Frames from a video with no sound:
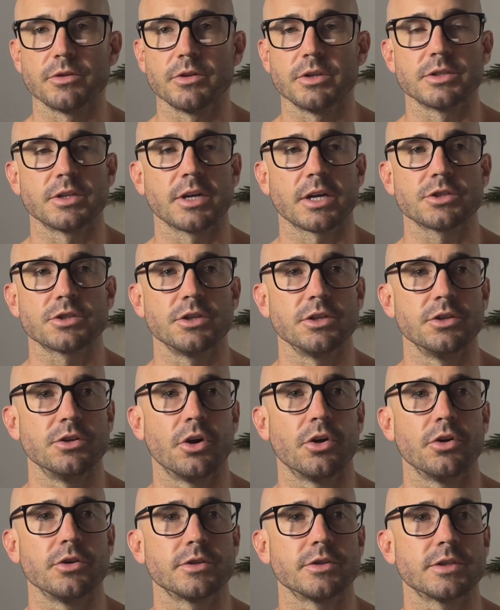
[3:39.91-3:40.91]
There's actually
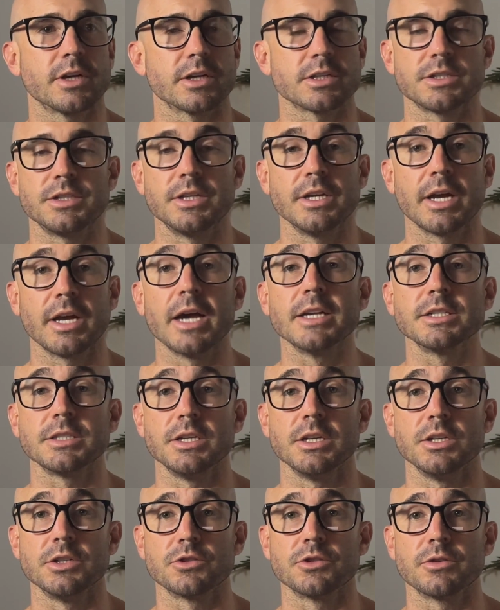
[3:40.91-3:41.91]
no such thing as an
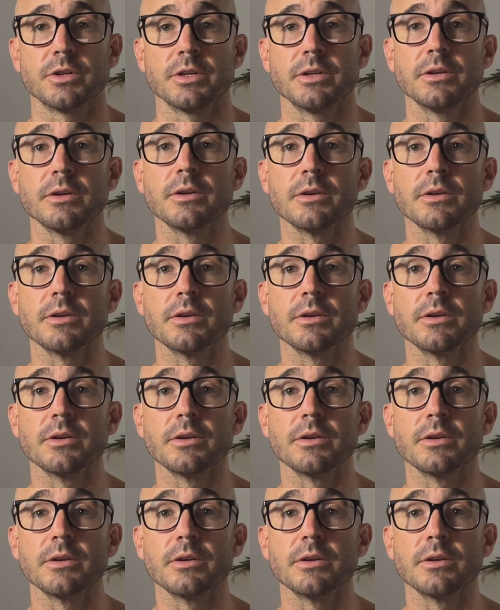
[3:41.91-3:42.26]
injury,